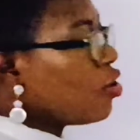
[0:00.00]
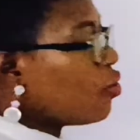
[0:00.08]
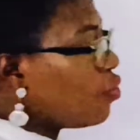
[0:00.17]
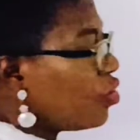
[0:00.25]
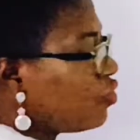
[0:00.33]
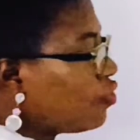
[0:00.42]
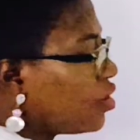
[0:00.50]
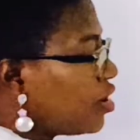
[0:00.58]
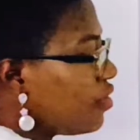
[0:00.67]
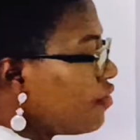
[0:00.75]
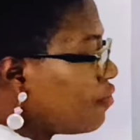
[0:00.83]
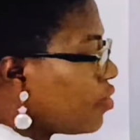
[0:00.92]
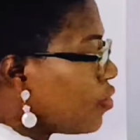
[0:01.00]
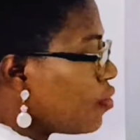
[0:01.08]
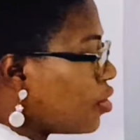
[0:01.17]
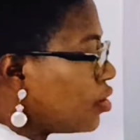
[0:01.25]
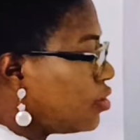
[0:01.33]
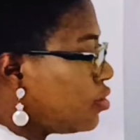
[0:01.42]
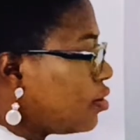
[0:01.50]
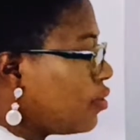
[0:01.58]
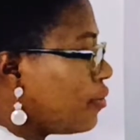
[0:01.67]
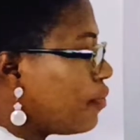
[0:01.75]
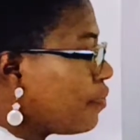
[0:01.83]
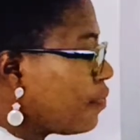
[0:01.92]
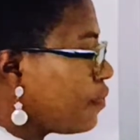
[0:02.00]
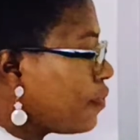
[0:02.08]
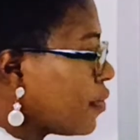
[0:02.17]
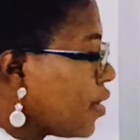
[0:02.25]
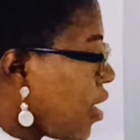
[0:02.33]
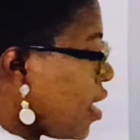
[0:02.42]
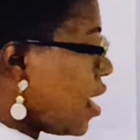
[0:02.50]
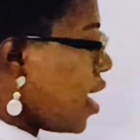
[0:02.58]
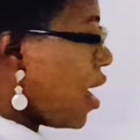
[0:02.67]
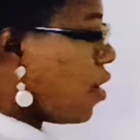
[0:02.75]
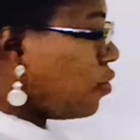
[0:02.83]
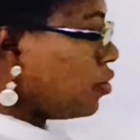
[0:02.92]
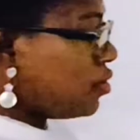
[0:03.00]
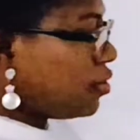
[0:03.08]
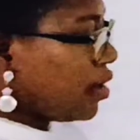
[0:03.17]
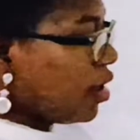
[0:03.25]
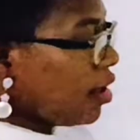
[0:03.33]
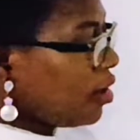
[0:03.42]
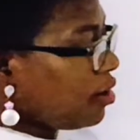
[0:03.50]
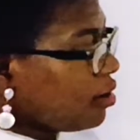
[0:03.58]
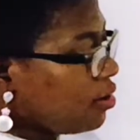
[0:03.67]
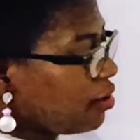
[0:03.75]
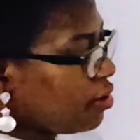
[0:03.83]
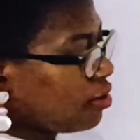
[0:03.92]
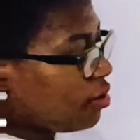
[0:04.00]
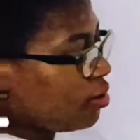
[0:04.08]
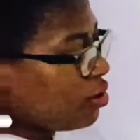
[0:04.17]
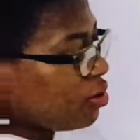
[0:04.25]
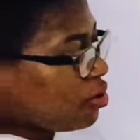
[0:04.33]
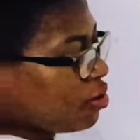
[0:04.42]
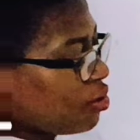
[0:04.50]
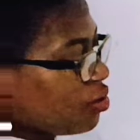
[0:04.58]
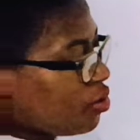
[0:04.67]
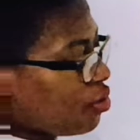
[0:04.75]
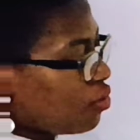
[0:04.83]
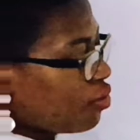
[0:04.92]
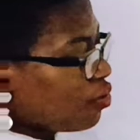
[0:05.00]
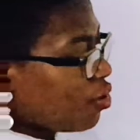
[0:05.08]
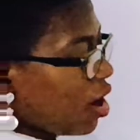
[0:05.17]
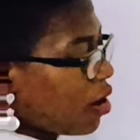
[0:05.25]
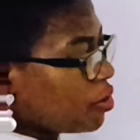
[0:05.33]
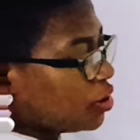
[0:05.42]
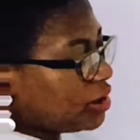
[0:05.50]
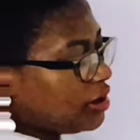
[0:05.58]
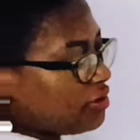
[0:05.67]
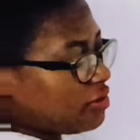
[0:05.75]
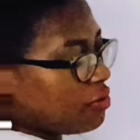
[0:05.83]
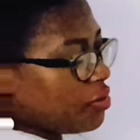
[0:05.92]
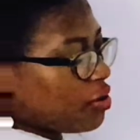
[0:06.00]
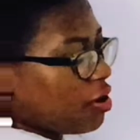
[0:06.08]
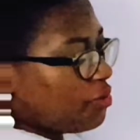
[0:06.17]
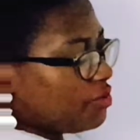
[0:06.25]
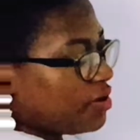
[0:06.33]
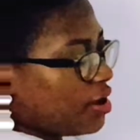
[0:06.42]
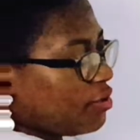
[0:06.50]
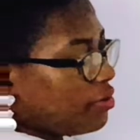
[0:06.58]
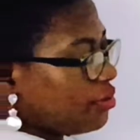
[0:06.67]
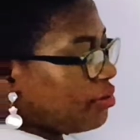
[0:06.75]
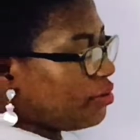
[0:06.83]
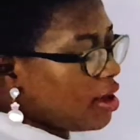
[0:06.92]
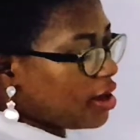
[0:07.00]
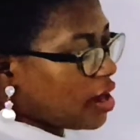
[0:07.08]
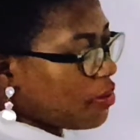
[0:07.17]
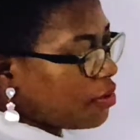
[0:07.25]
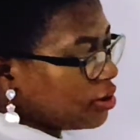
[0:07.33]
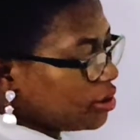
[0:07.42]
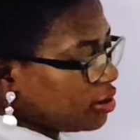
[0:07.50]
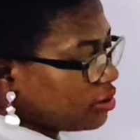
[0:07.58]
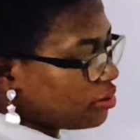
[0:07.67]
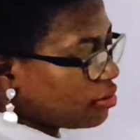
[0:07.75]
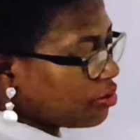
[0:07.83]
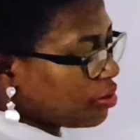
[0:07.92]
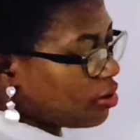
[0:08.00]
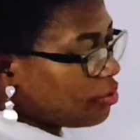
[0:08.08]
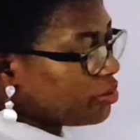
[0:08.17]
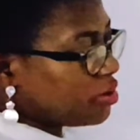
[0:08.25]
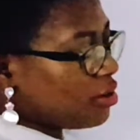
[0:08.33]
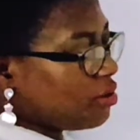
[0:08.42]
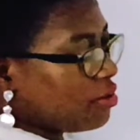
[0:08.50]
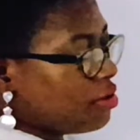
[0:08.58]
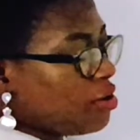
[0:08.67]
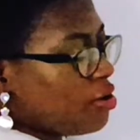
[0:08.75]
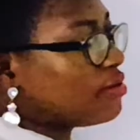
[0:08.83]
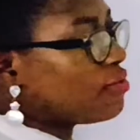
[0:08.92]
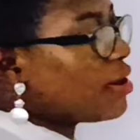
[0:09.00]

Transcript: which will give me what? I would say I want this to become 0 and I want this to become 0. Let's